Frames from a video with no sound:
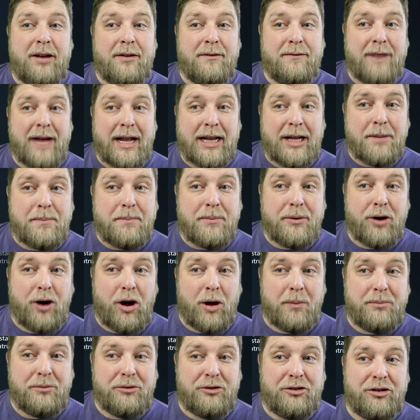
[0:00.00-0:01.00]
Developer
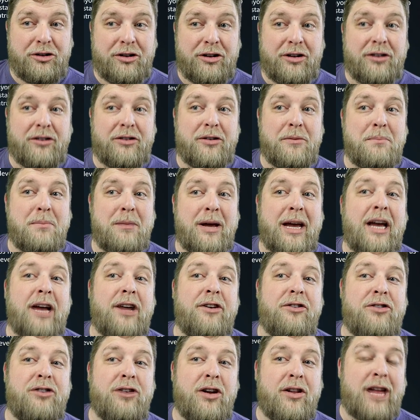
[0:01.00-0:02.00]
Options, and
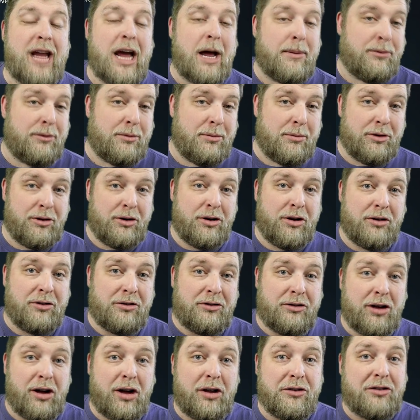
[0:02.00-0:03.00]
make sure the Apps from
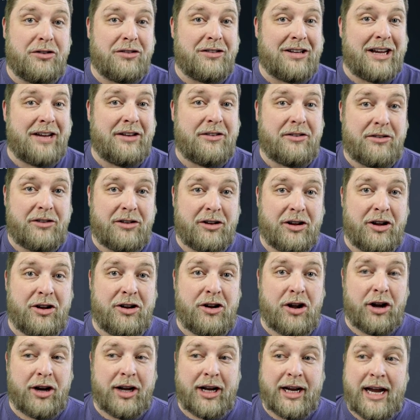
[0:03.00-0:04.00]
Unknown Sources is
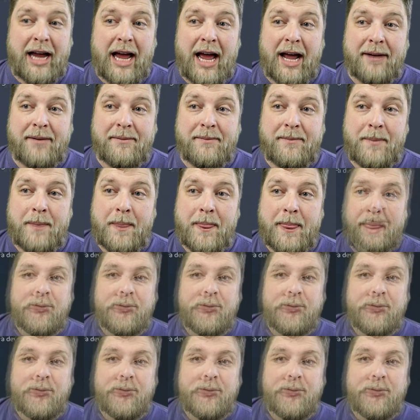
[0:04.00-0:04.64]
turned on again.